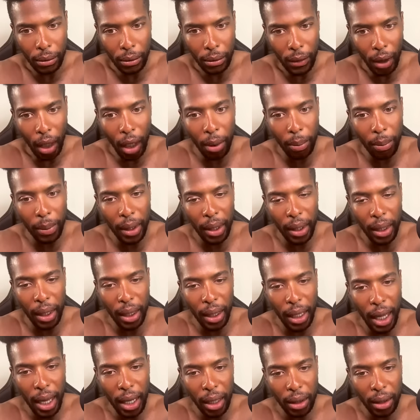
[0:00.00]
Her money
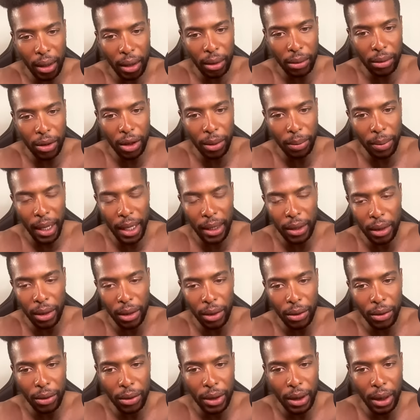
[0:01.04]
locked up. She about to
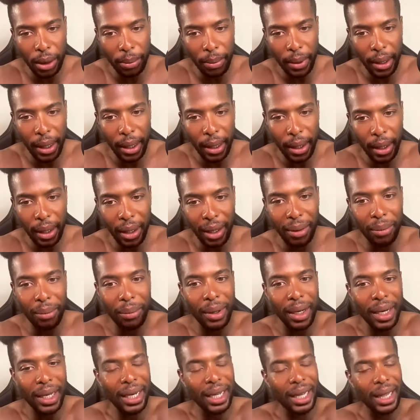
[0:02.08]
lose her mind. Her
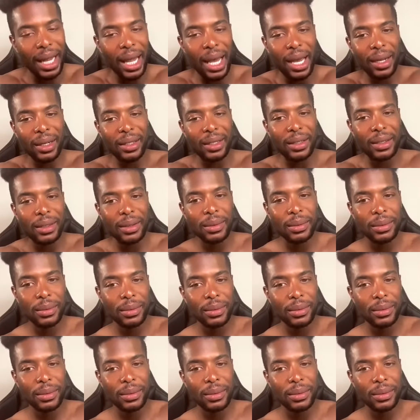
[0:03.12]
money locked up.